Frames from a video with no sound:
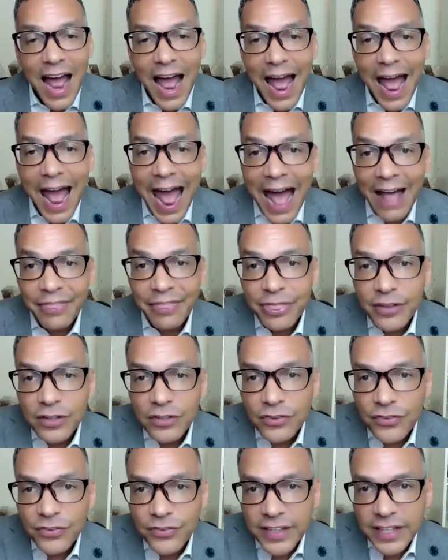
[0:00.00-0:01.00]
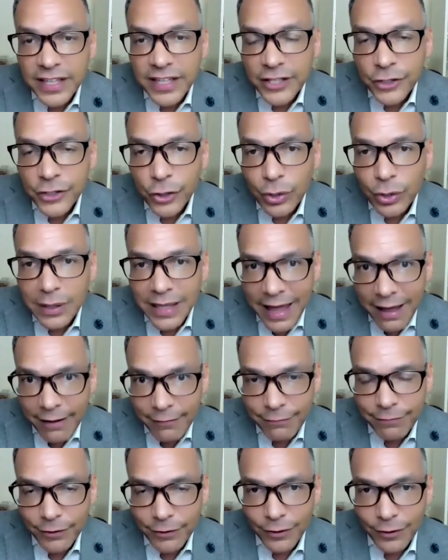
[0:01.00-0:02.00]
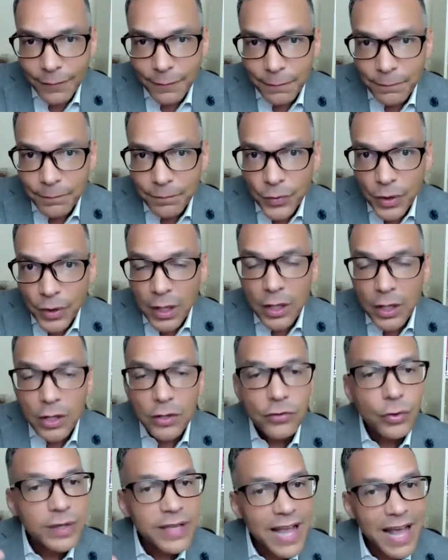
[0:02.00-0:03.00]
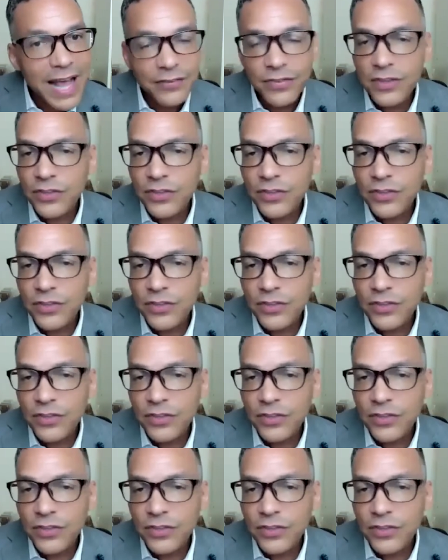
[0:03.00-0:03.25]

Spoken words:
at the senior level. So yes, the